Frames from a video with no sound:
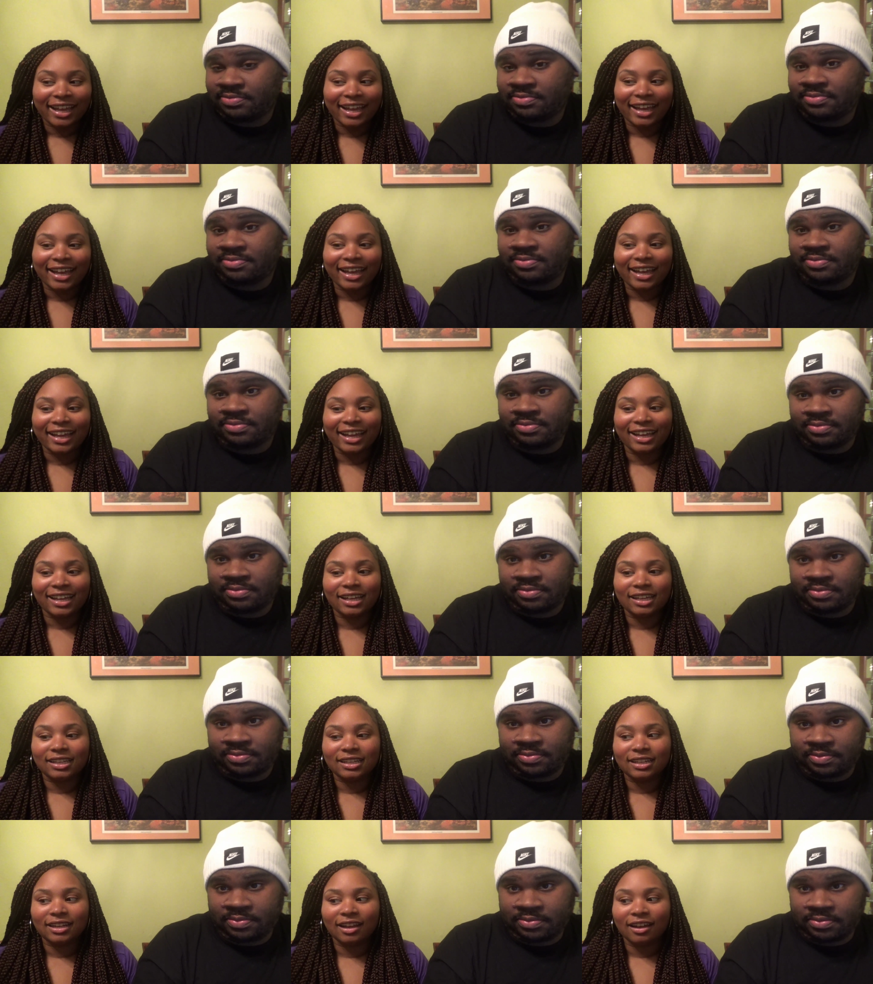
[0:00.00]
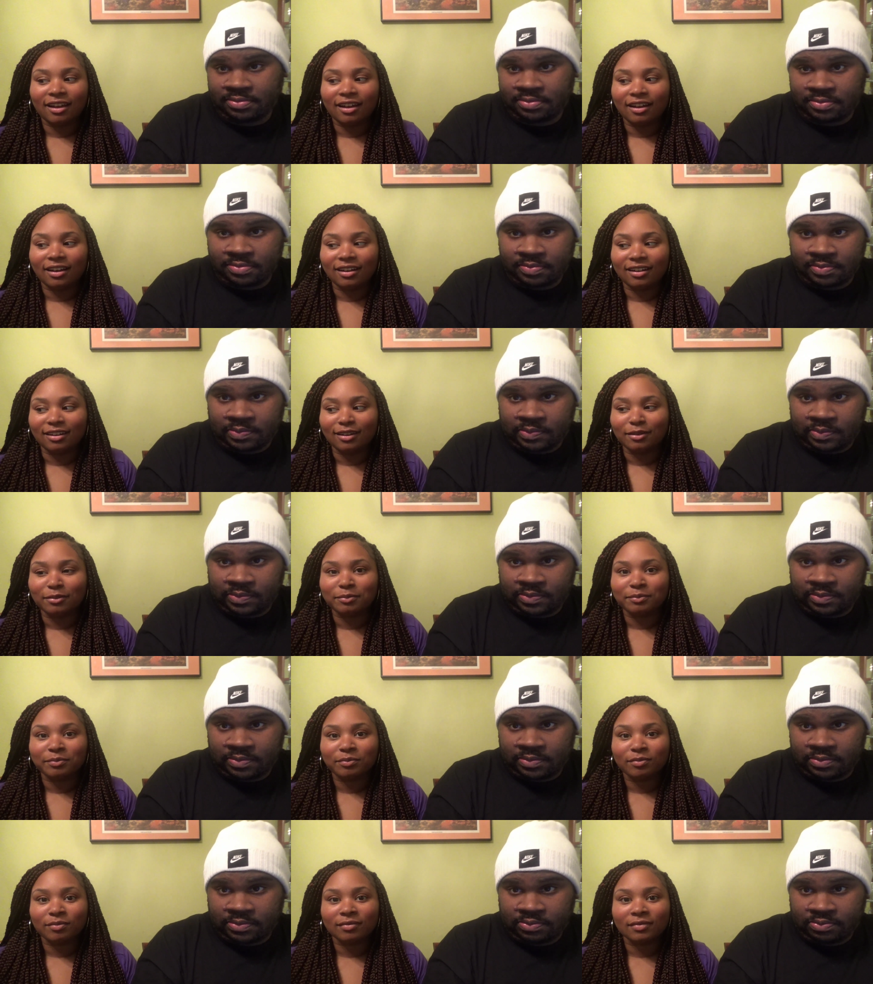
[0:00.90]
Speaker 1: And
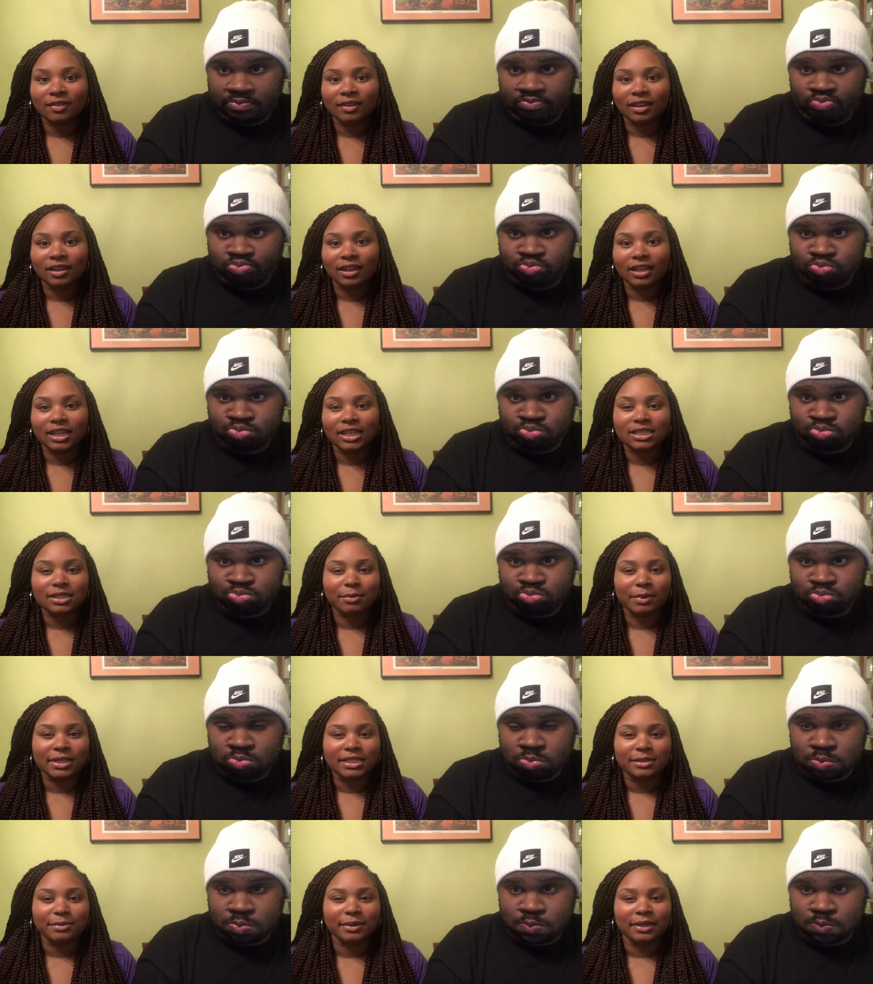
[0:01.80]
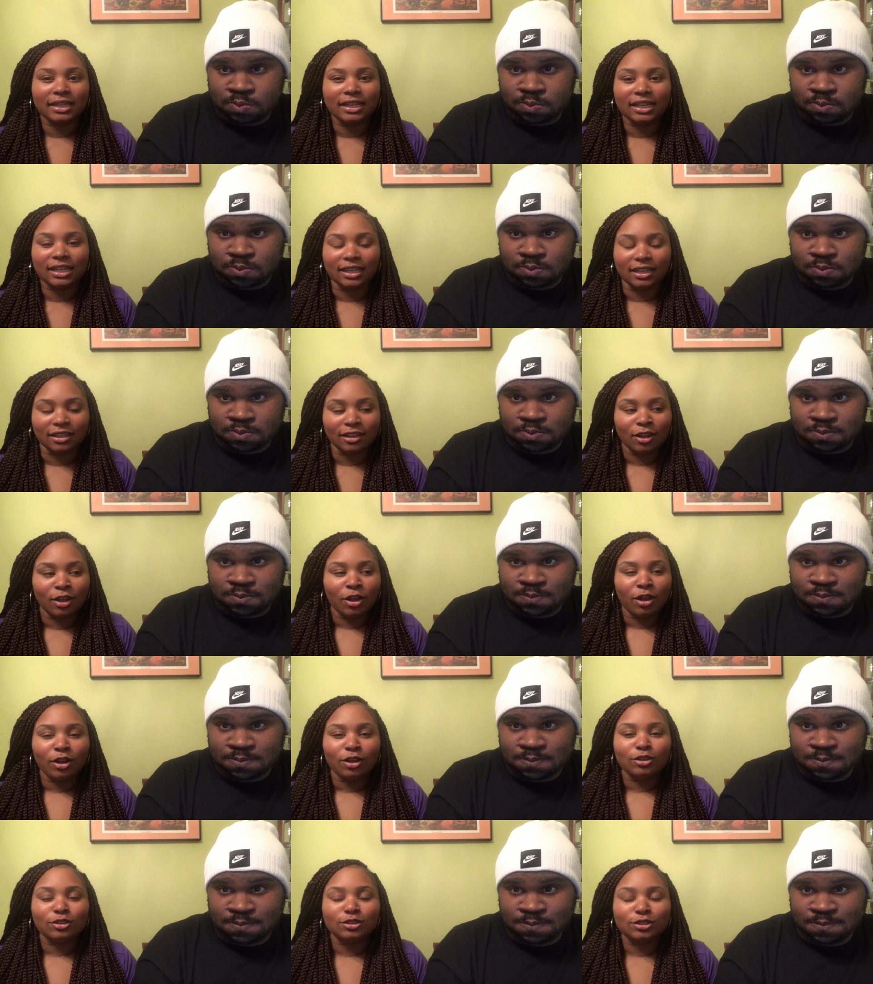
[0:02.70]
um, it's about to be lit.
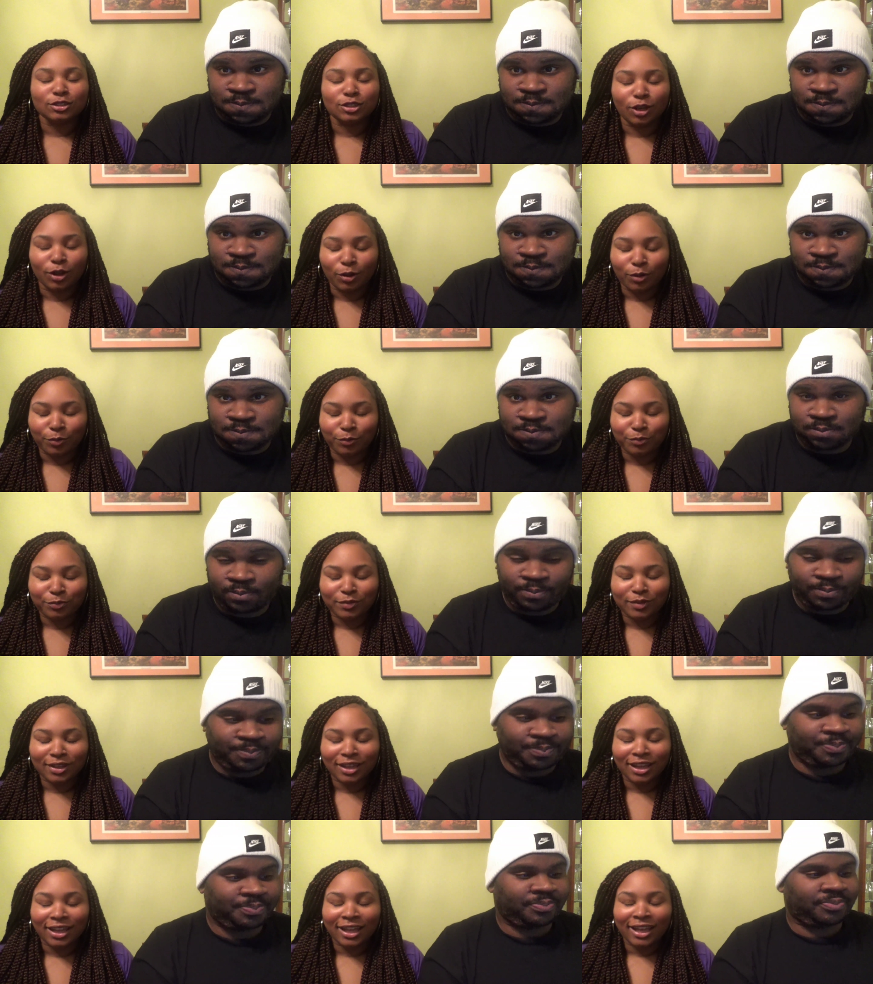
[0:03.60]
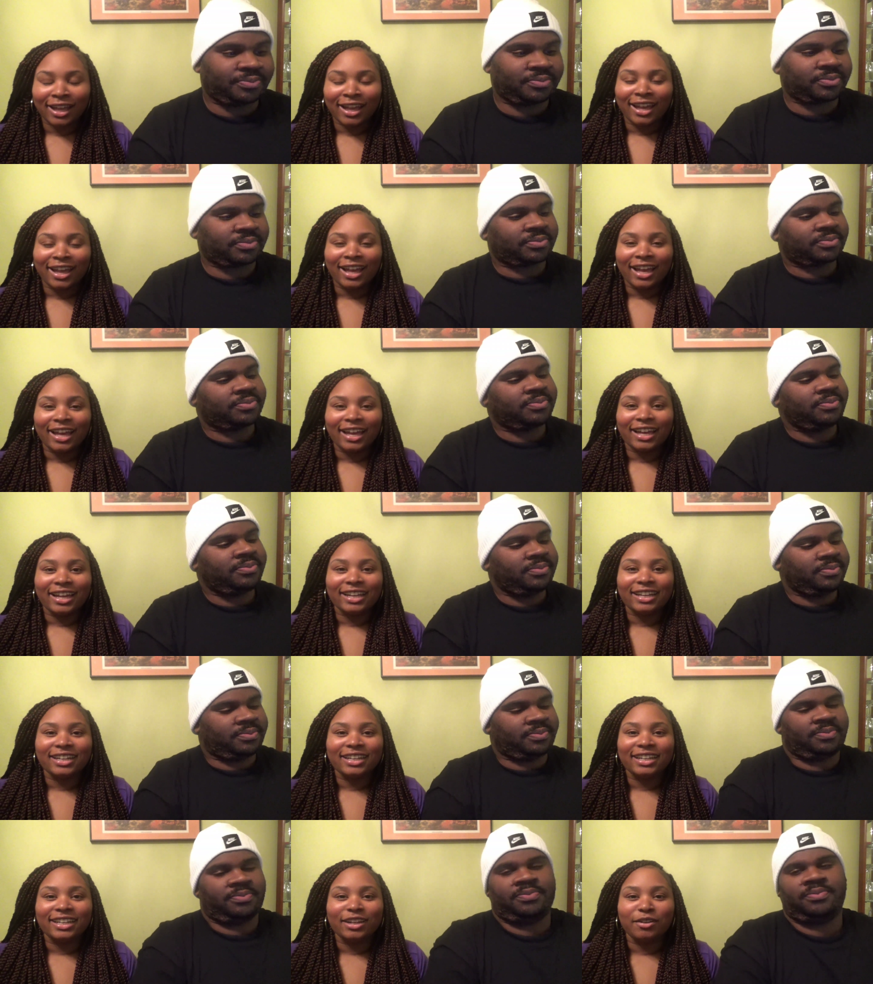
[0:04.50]
So,
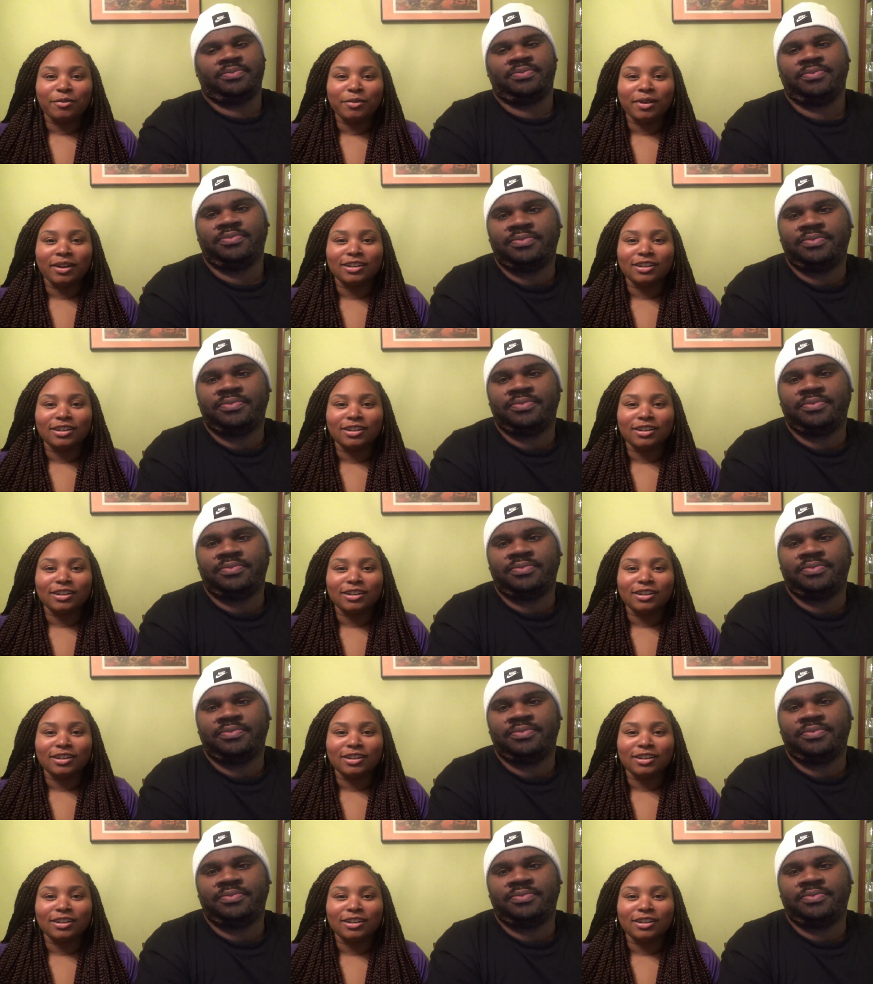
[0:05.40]
we're